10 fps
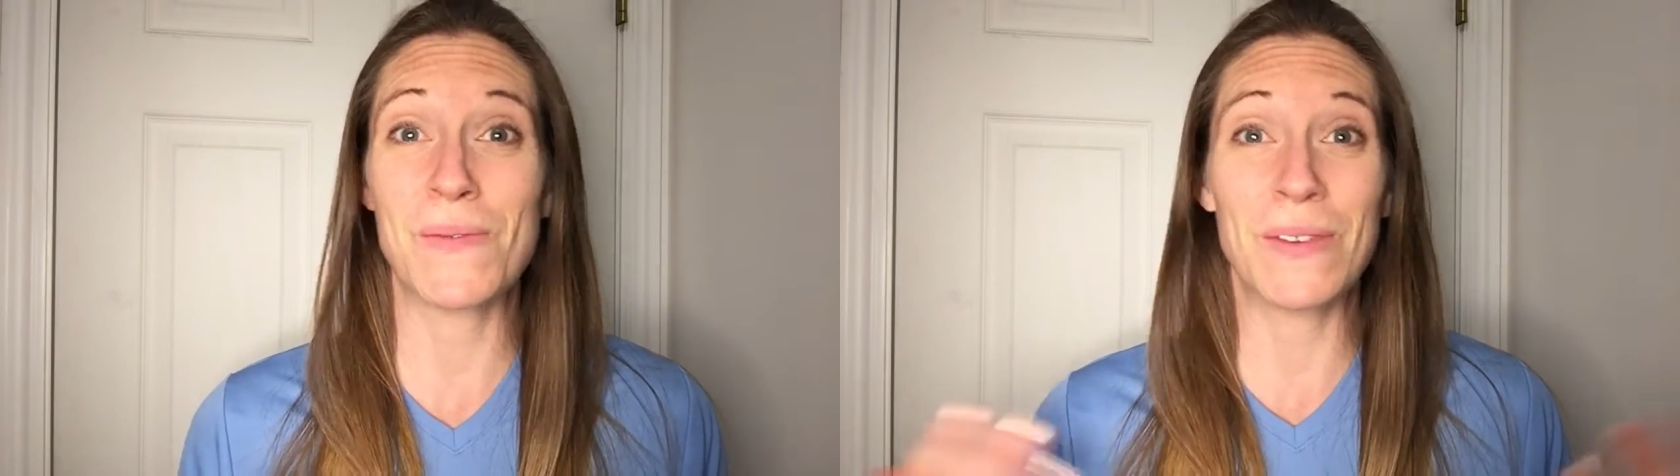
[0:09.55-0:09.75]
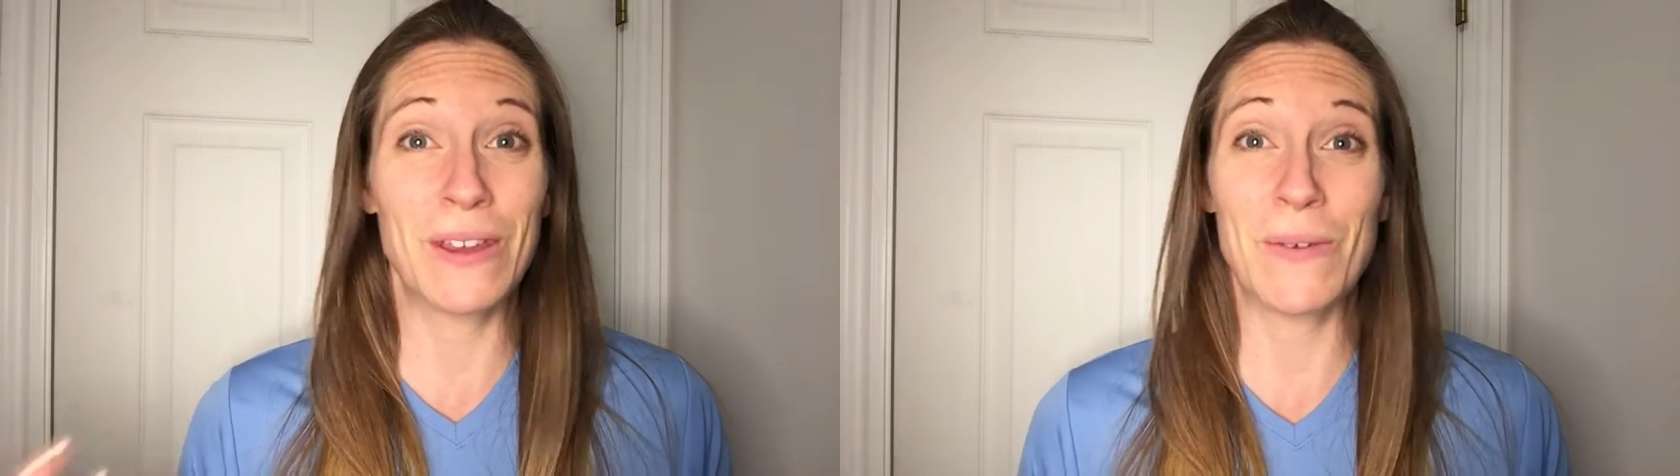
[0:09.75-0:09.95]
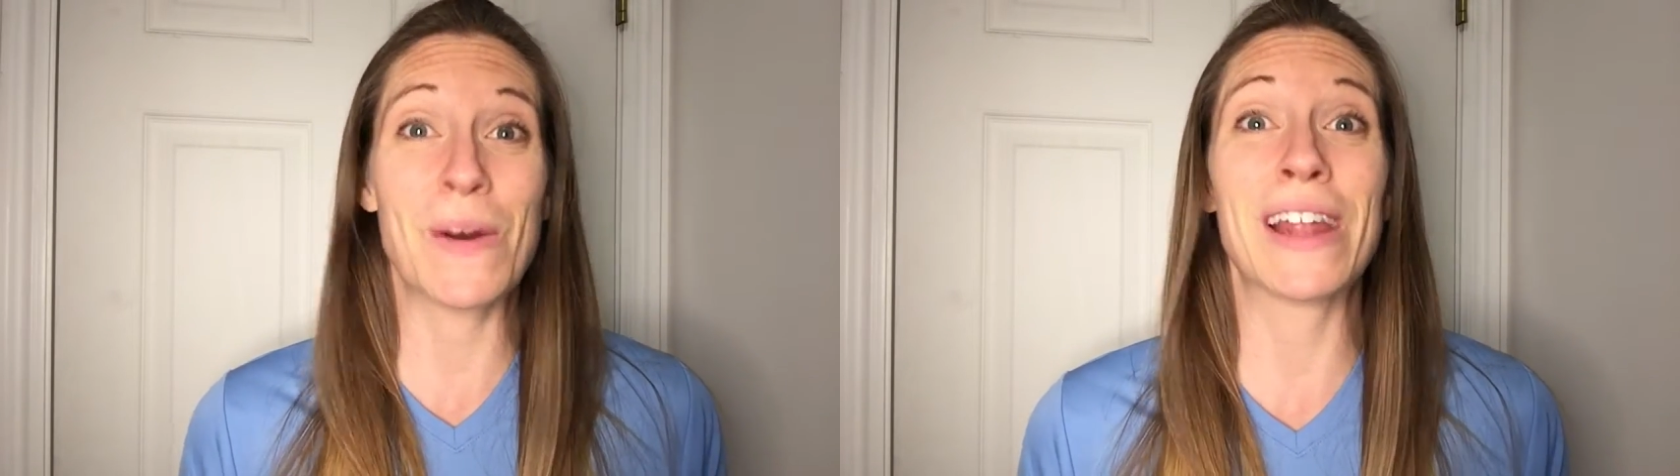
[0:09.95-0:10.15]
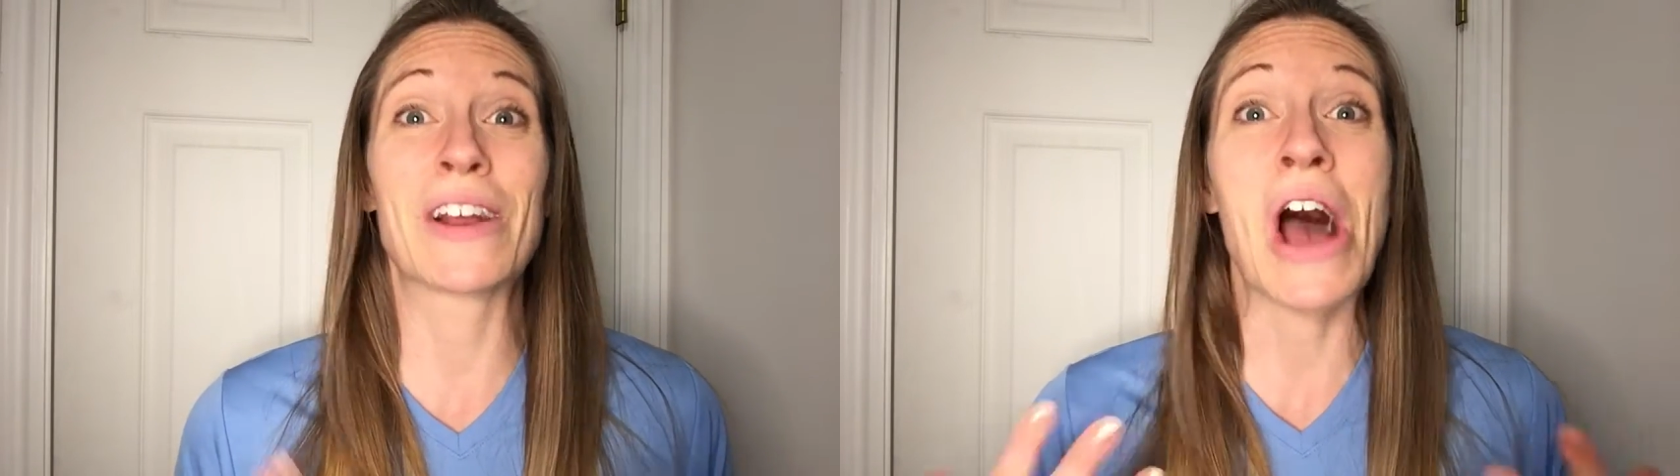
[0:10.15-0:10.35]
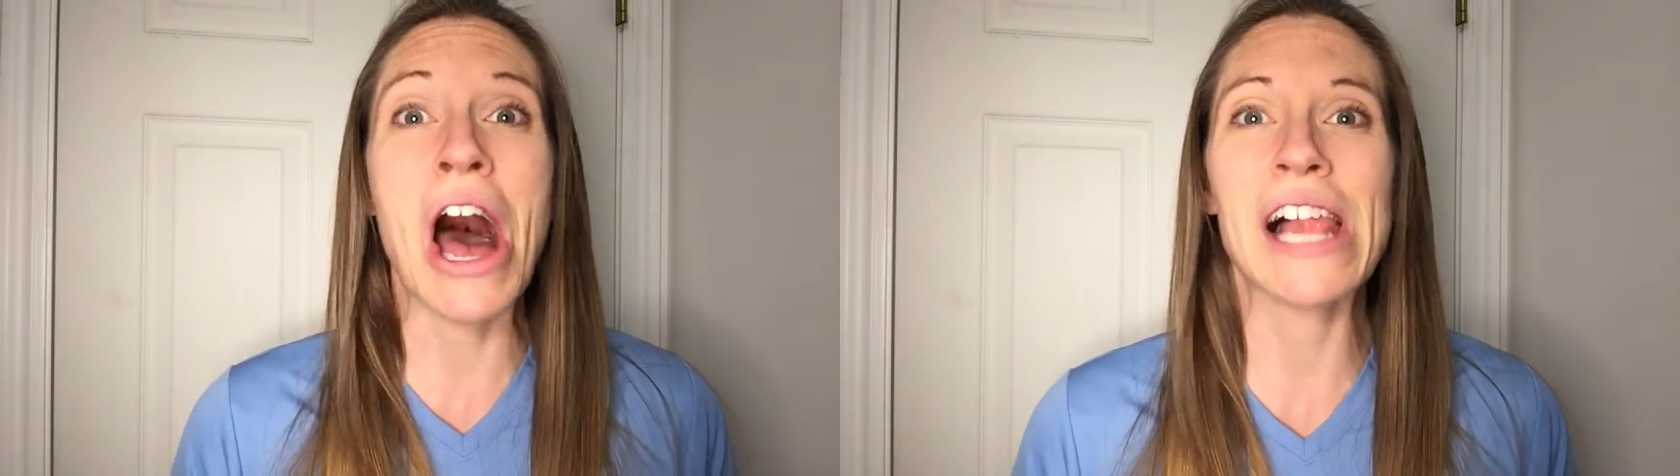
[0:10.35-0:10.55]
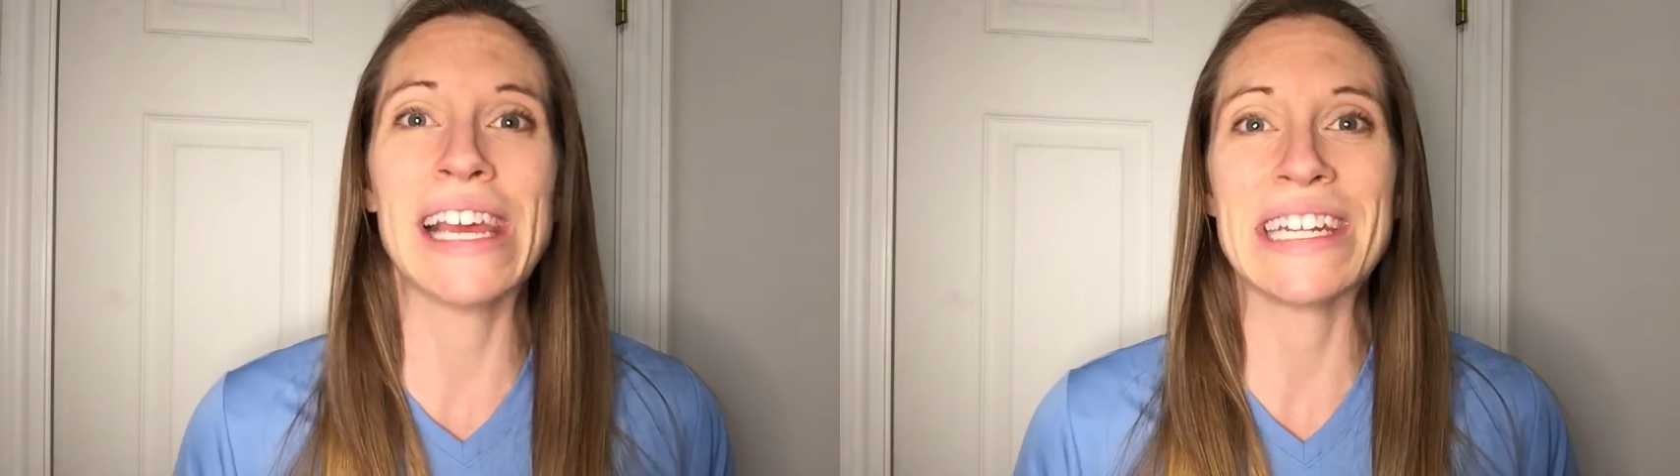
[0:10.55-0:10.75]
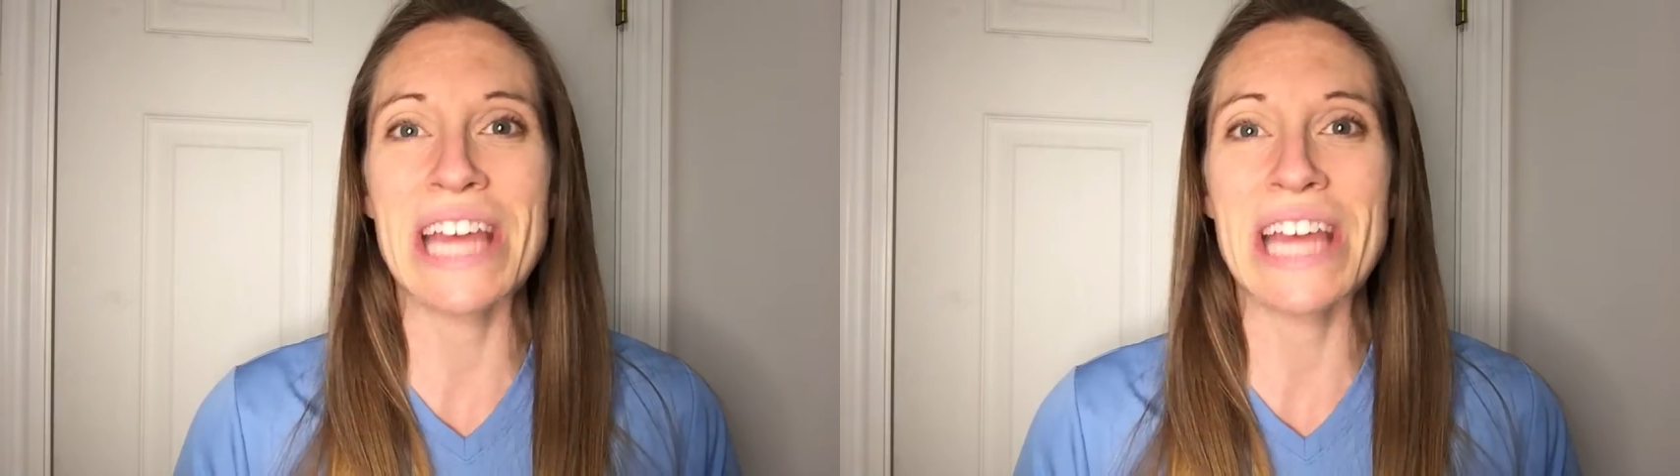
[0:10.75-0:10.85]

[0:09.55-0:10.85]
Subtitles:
you want to call it,